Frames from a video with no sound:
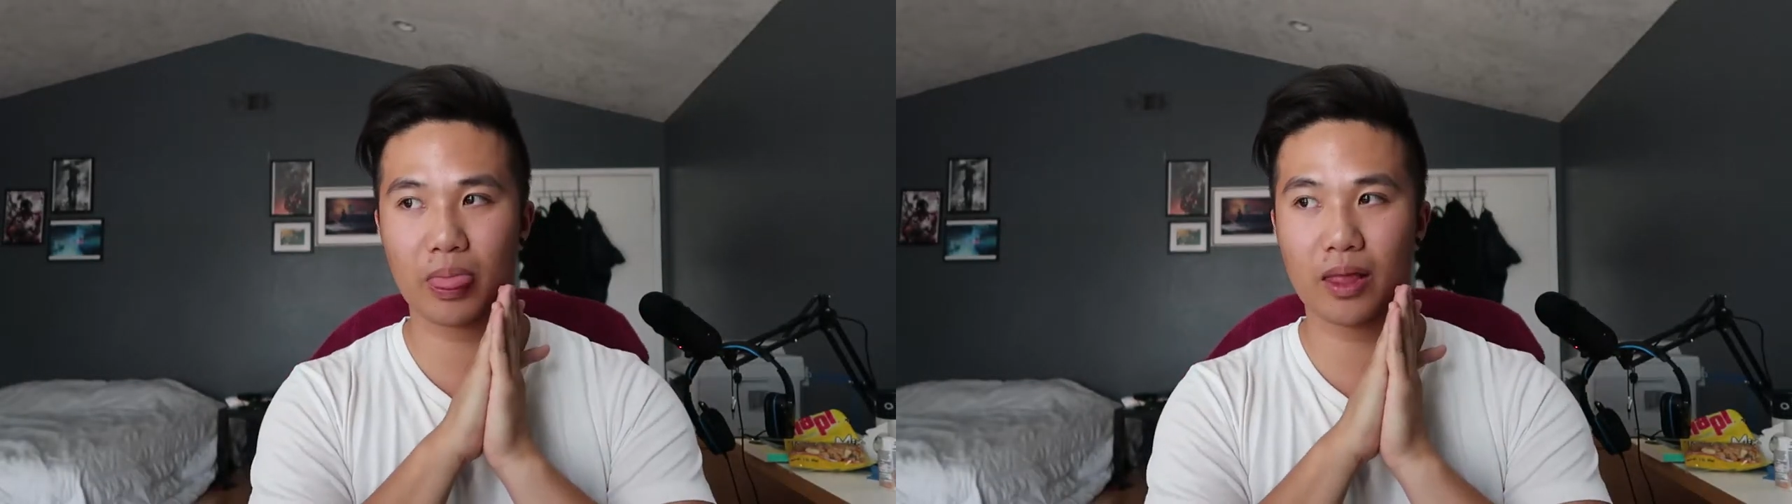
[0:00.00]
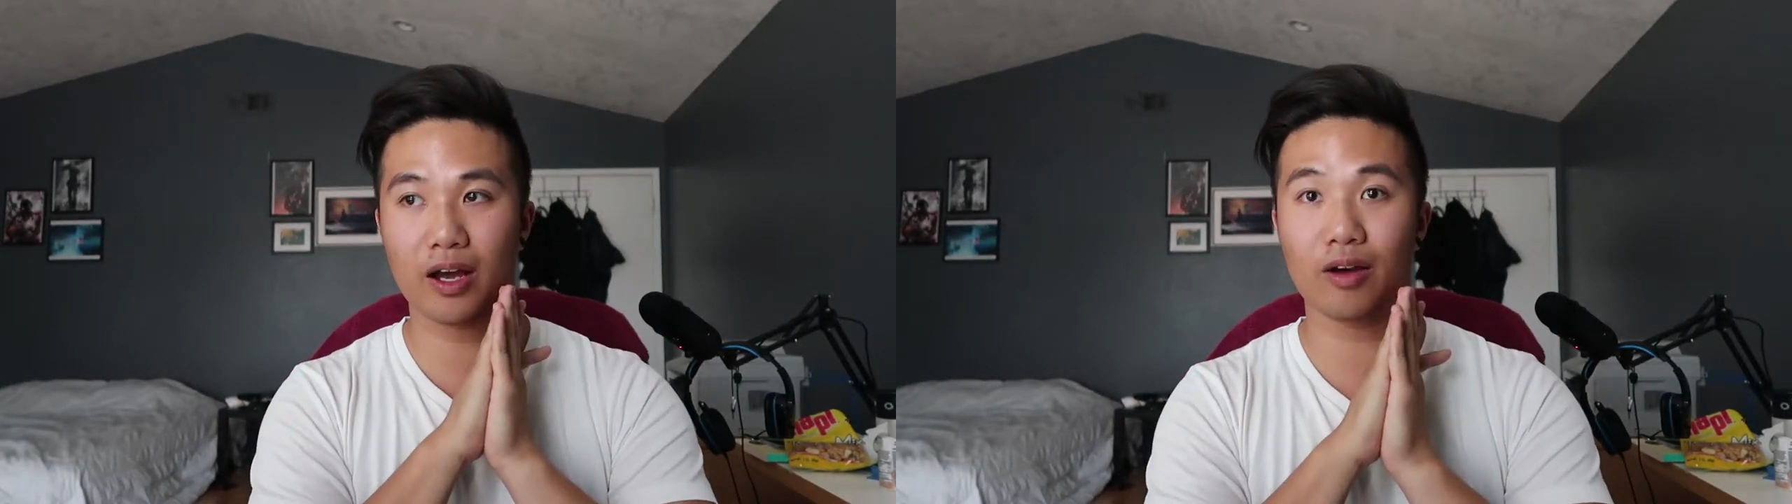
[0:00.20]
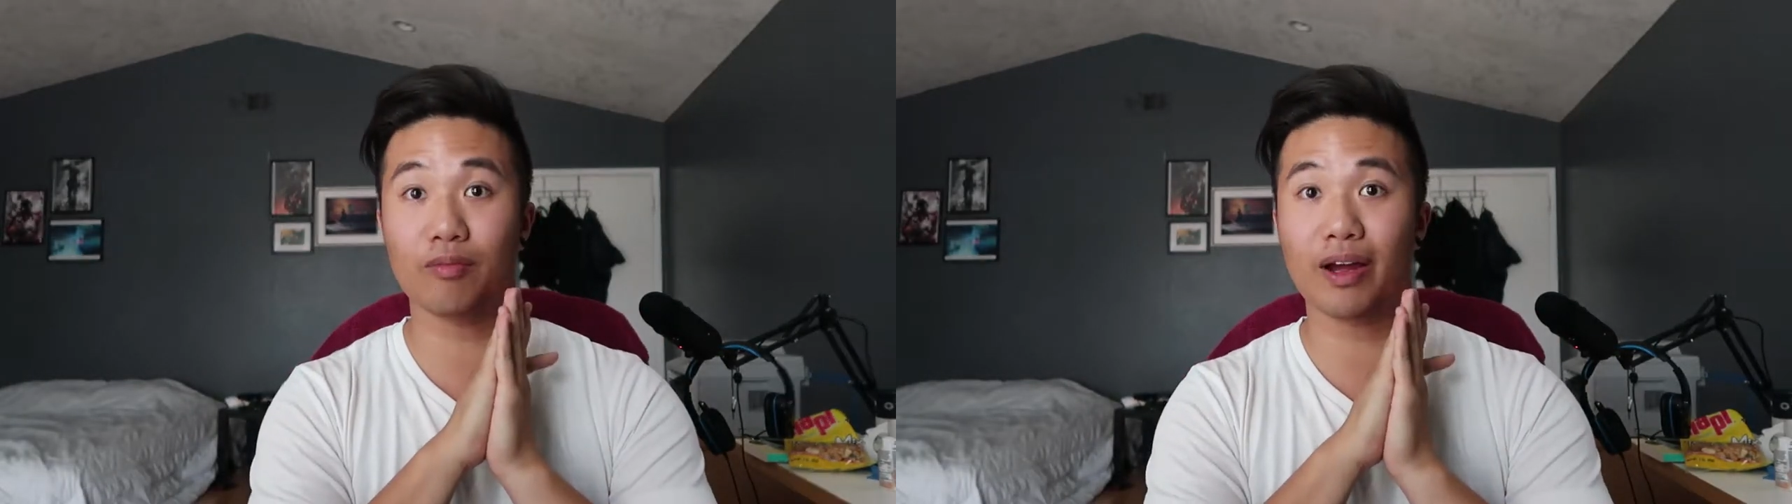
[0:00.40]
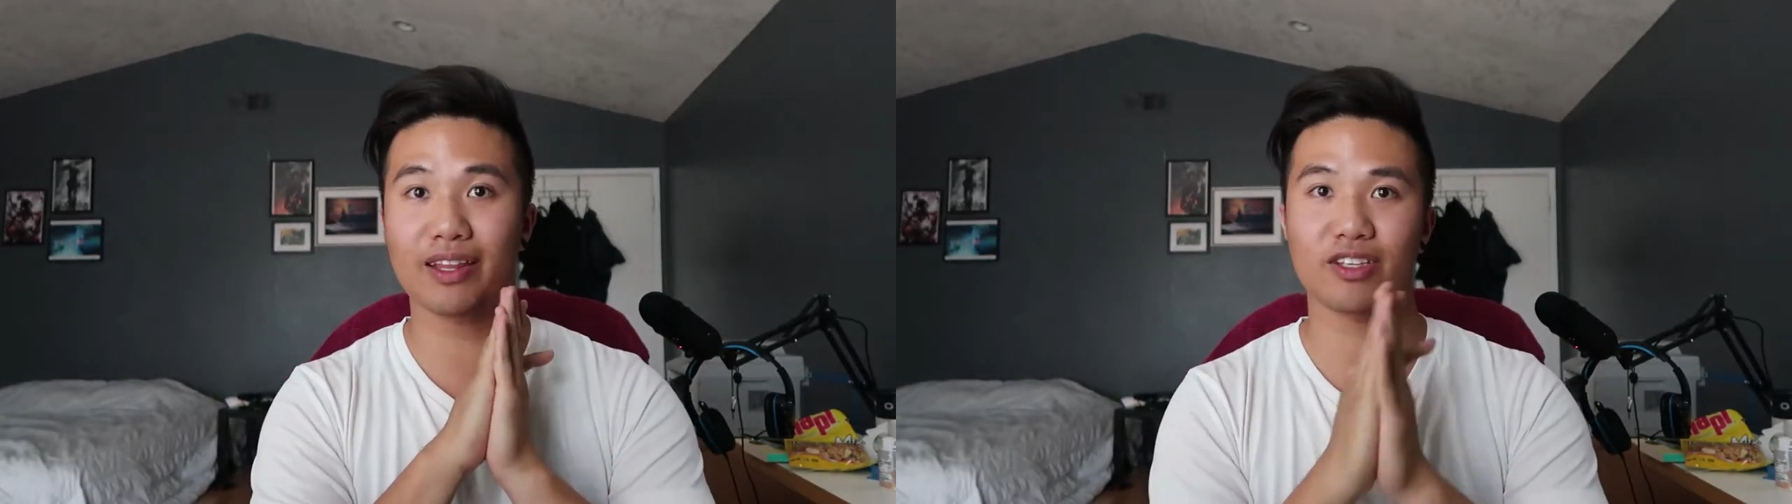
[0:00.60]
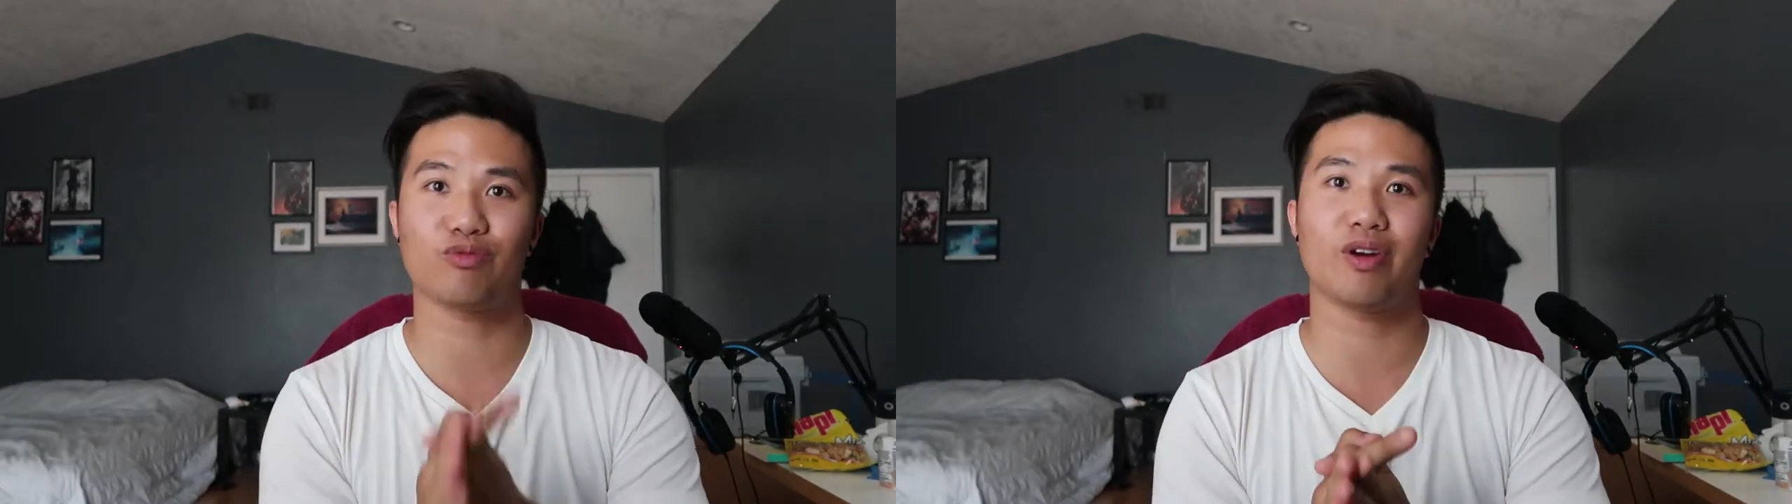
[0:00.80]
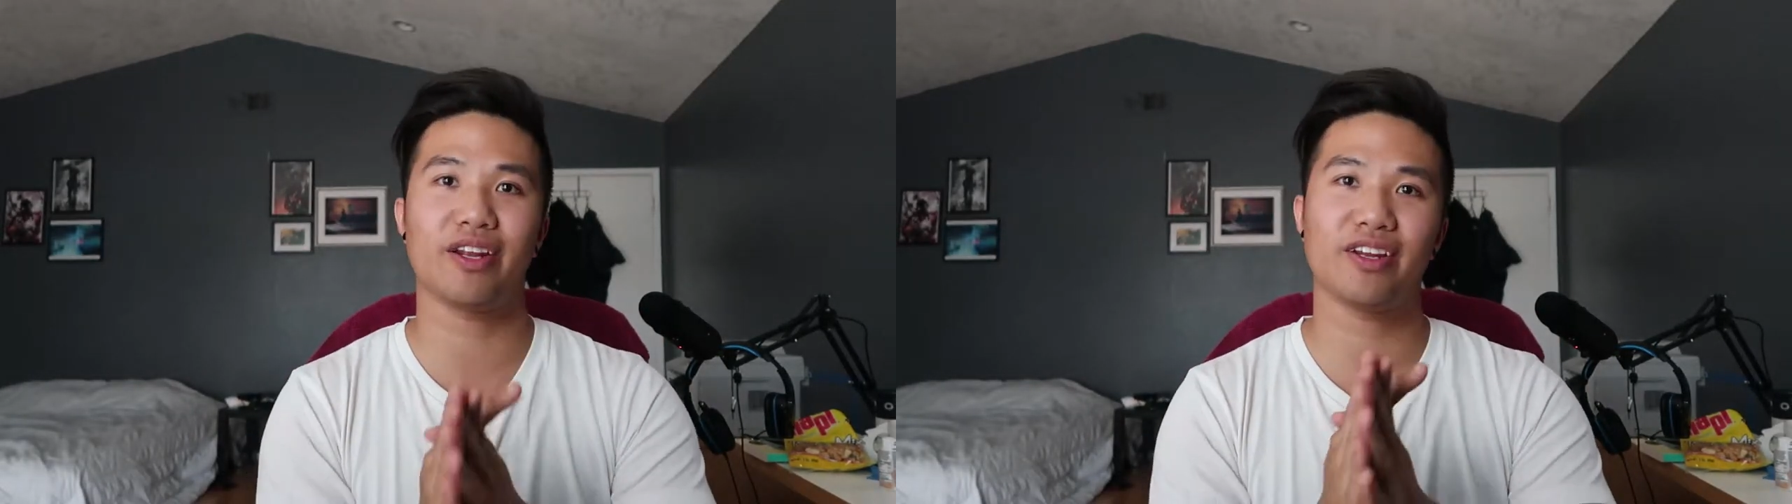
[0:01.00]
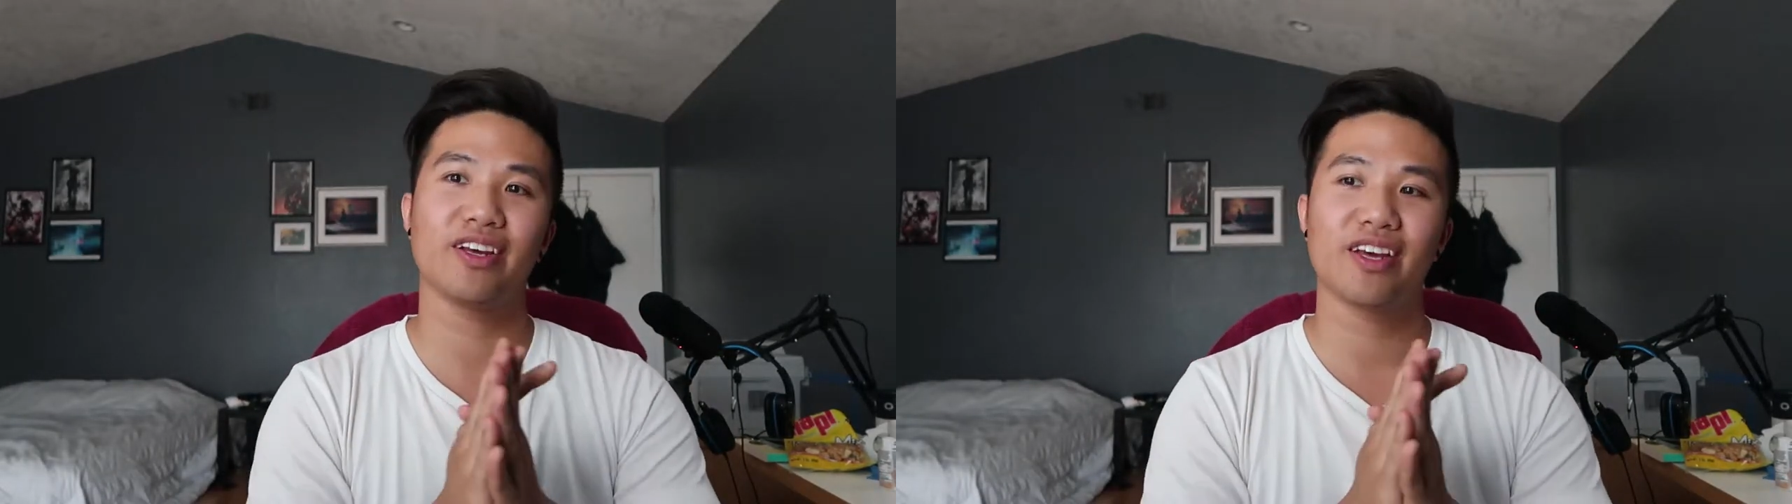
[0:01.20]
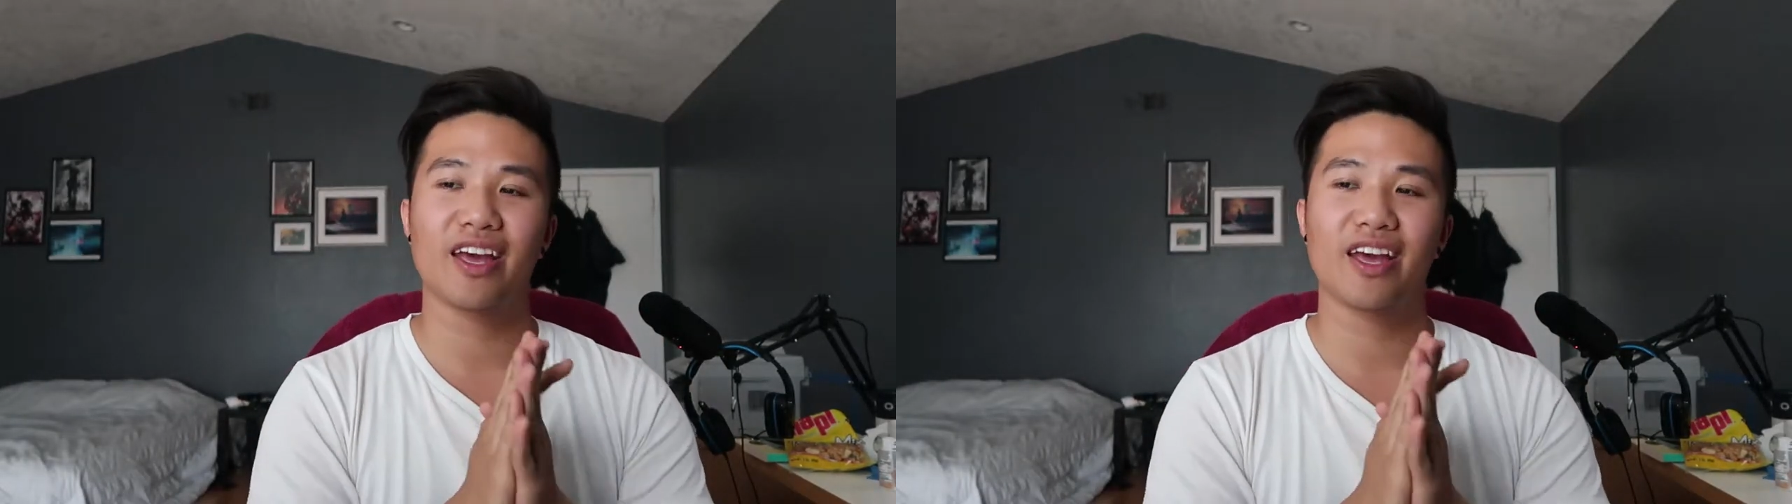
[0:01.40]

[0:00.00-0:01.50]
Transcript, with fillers: um, at least read it.